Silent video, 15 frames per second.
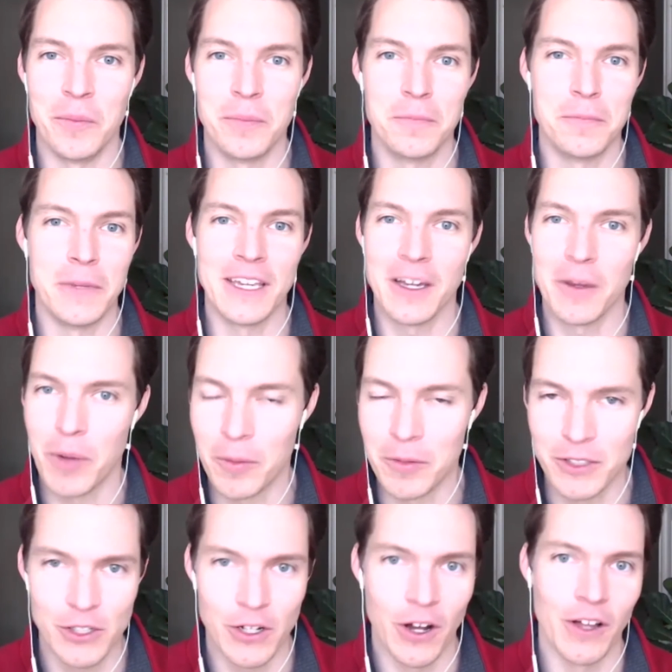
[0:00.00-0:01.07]
being a
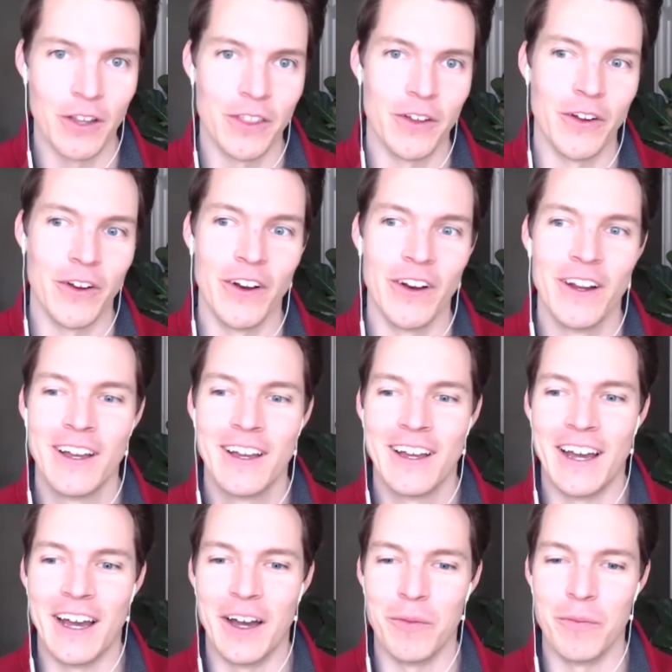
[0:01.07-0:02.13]
published author,
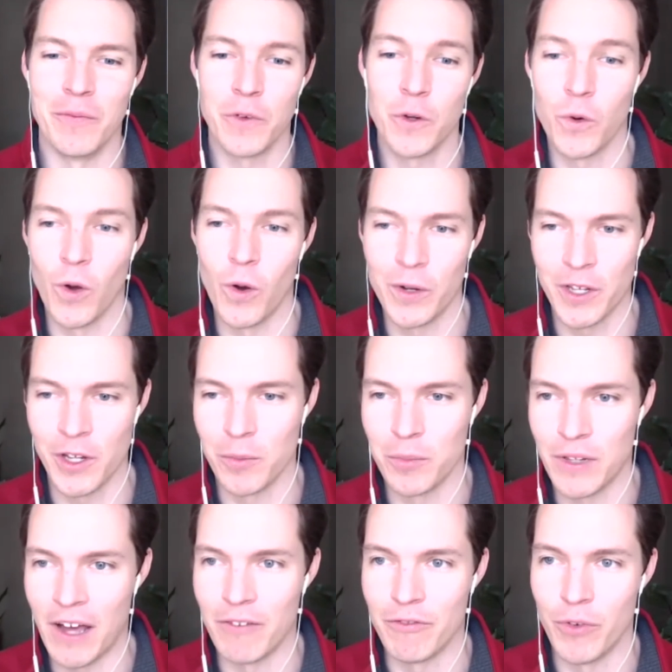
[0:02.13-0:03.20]
growing your
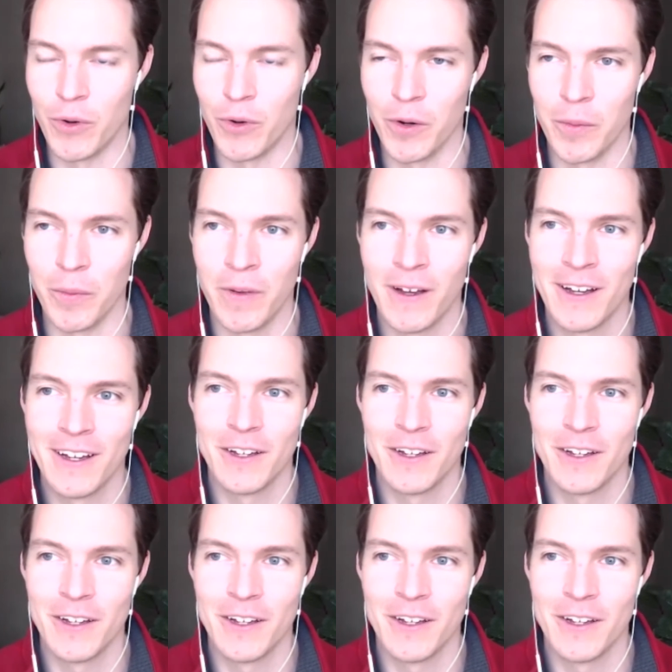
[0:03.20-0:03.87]
platform,